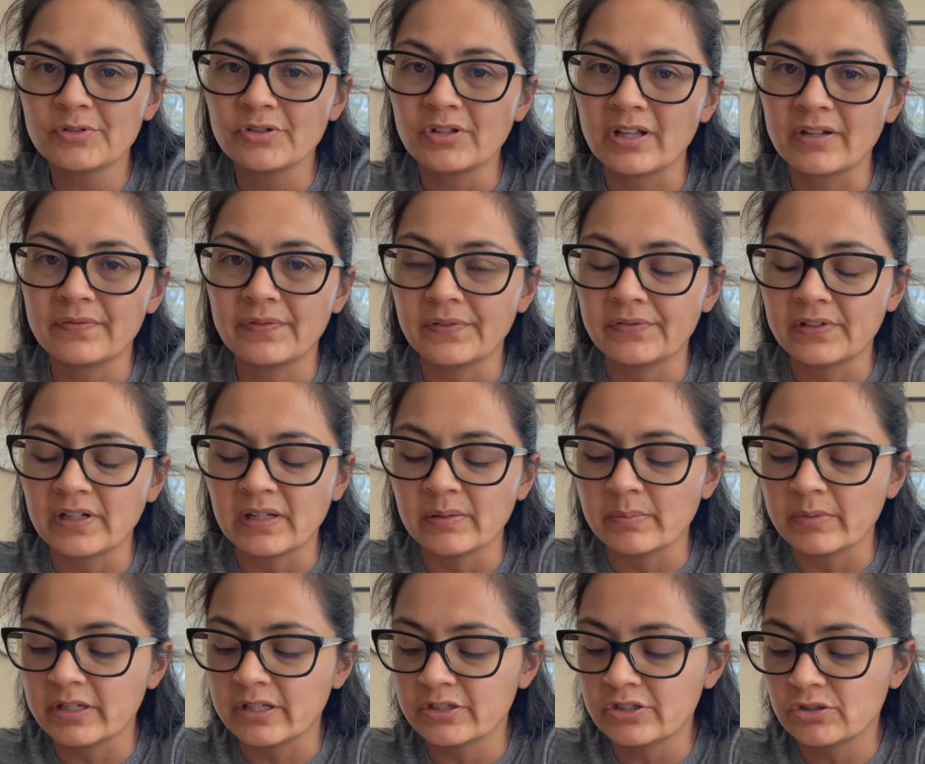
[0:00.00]
are like fifteen
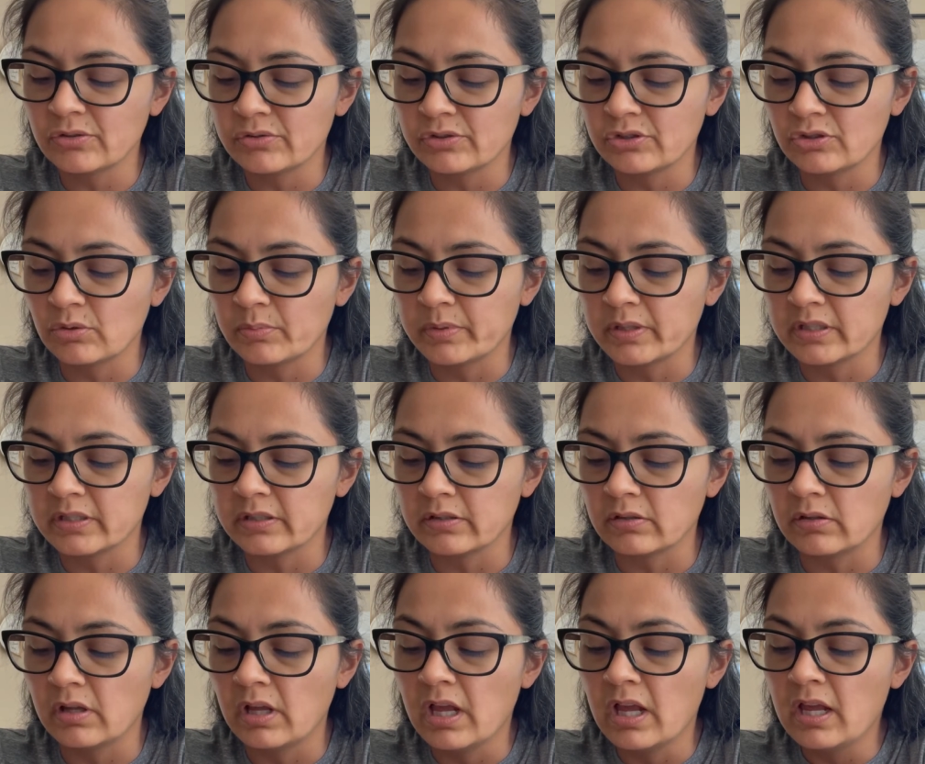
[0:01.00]
minutes, so it's no big
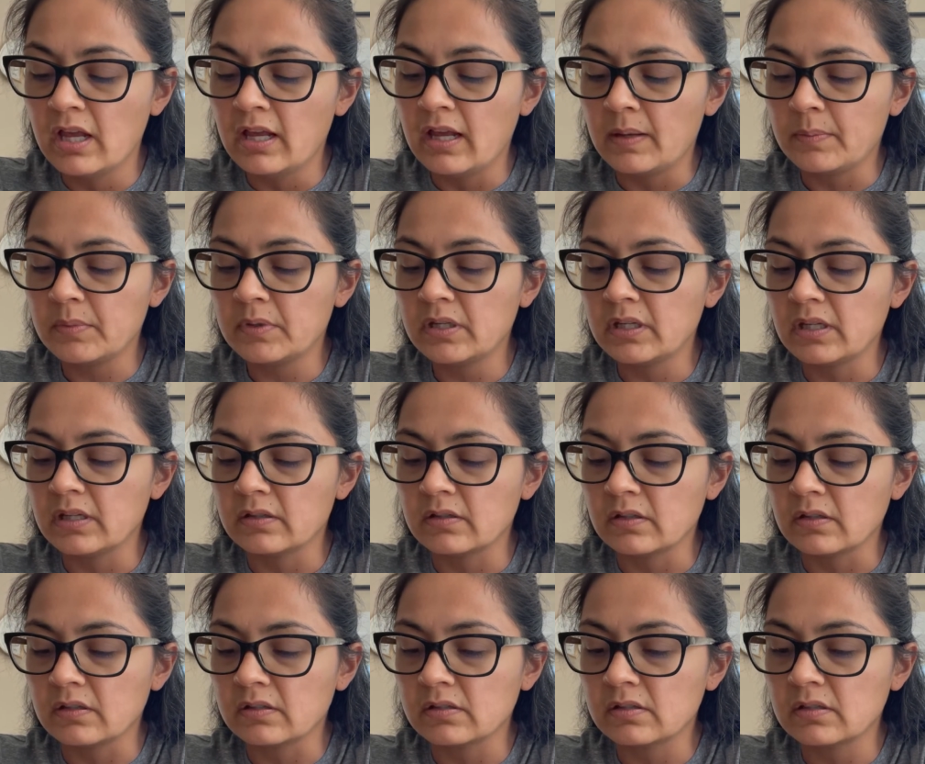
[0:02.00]
deal. I'm going to eat
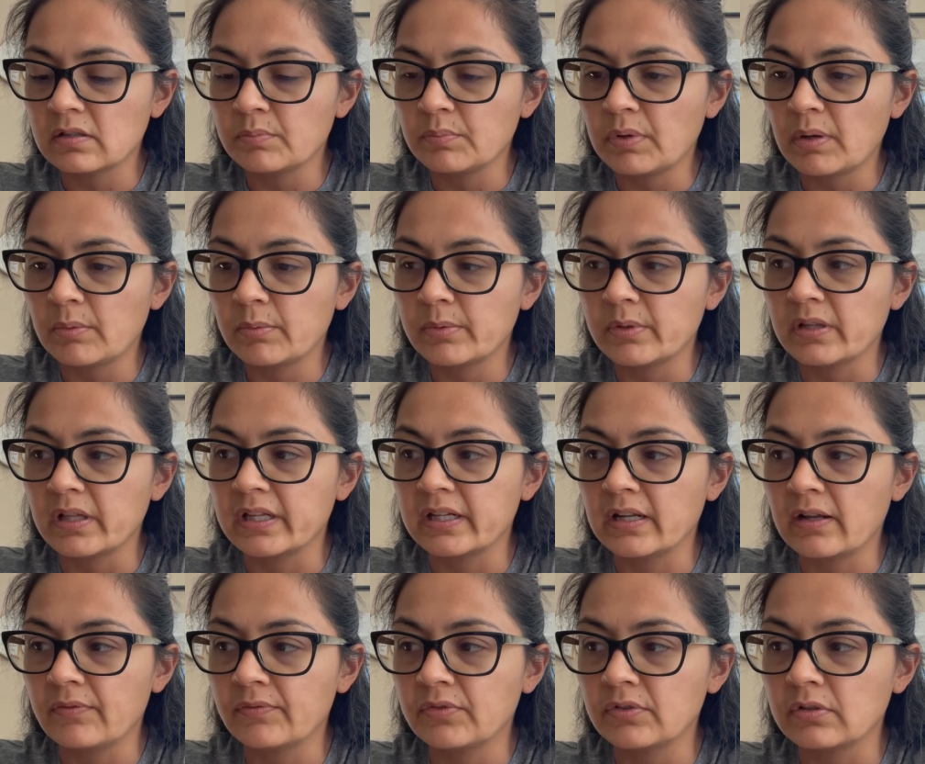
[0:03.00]
this, probably lay
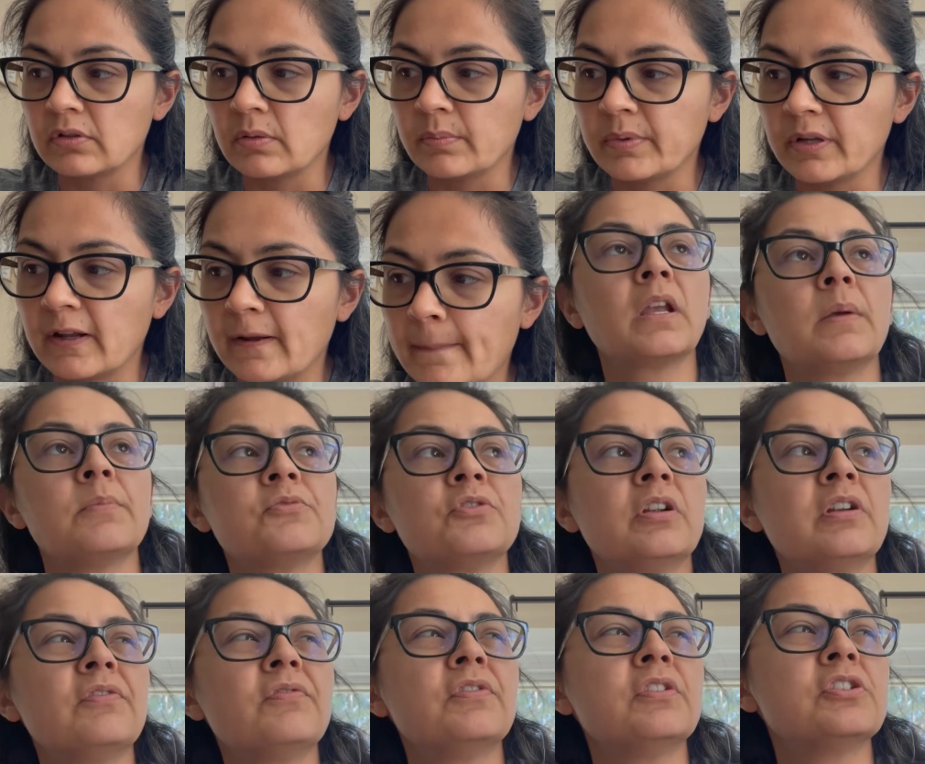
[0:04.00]
down for a little bit. I'm trying
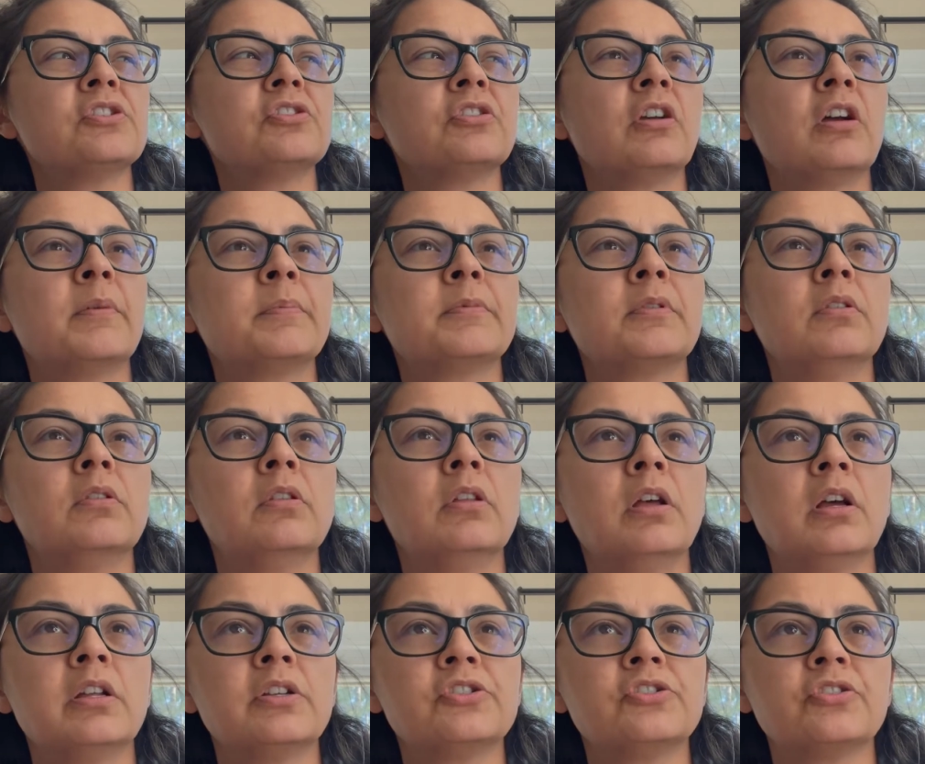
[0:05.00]
to finish up the
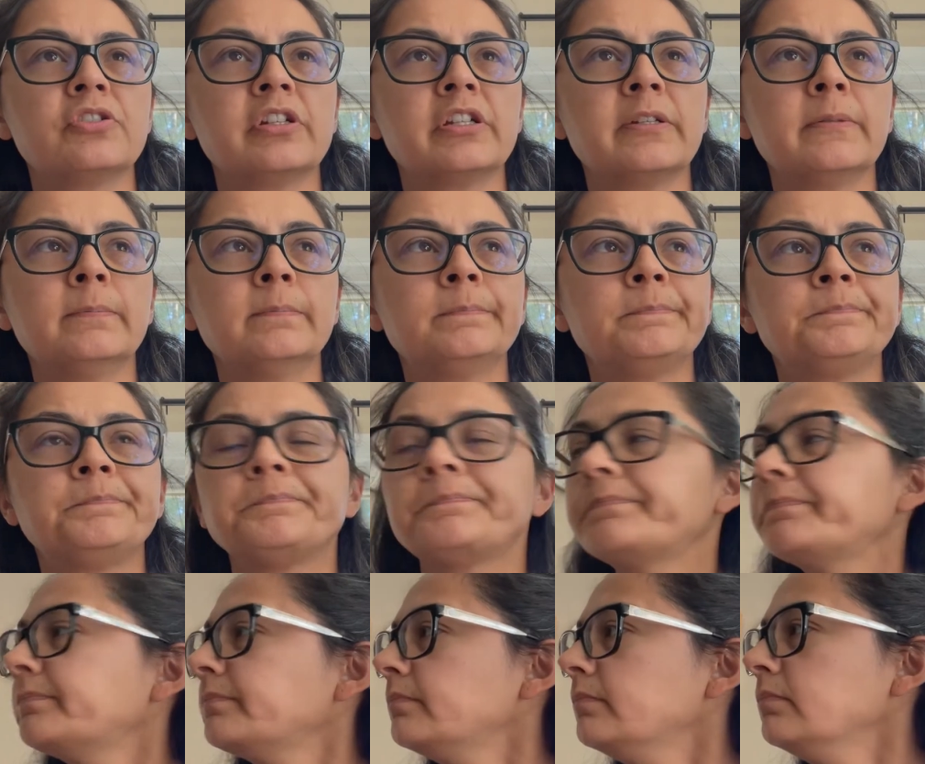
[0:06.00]
laundry.
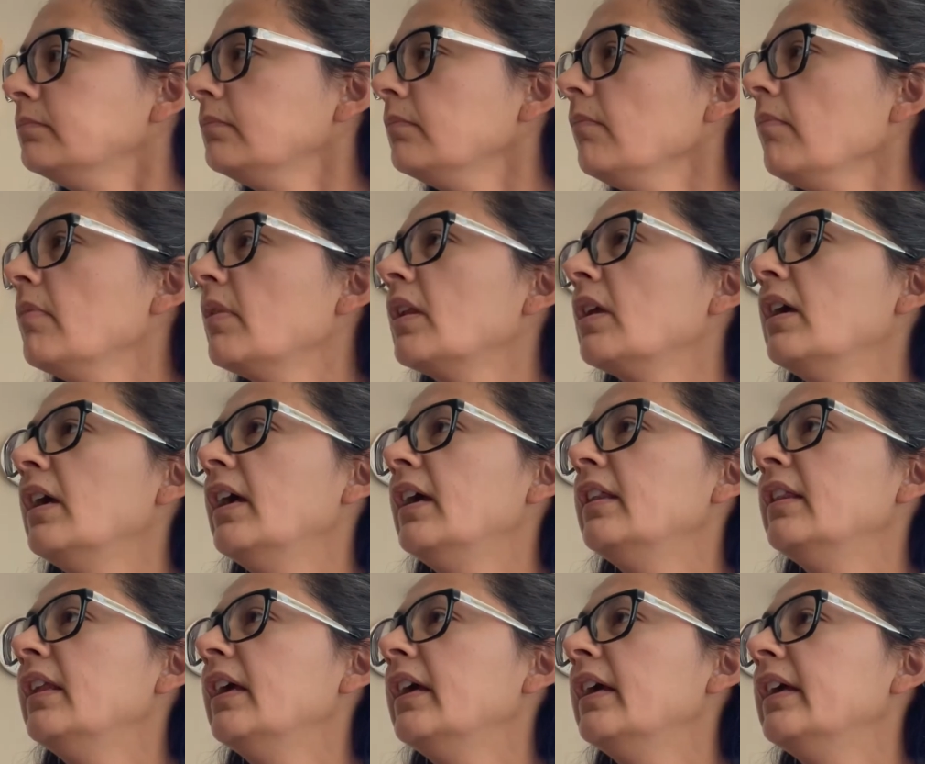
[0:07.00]

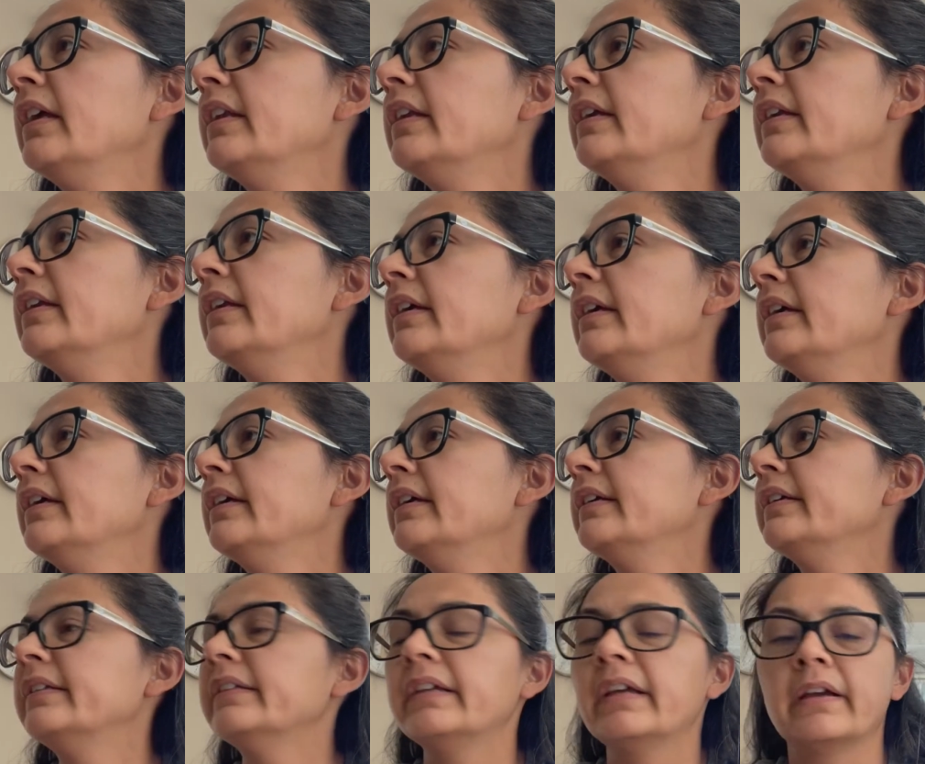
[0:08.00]
And then,
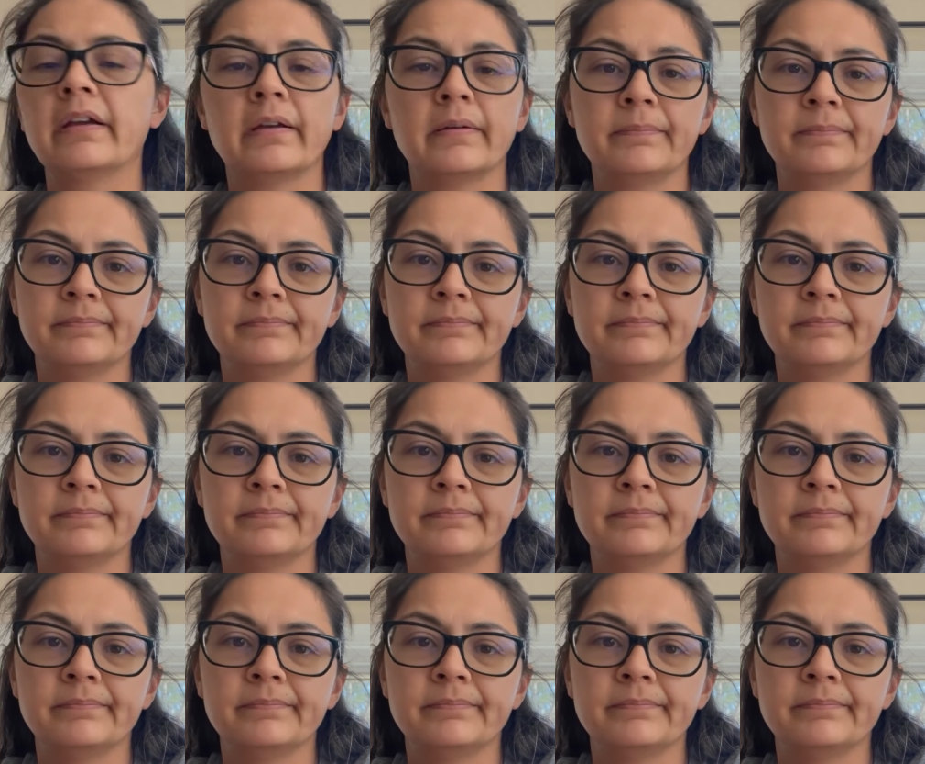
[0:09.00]
yeah.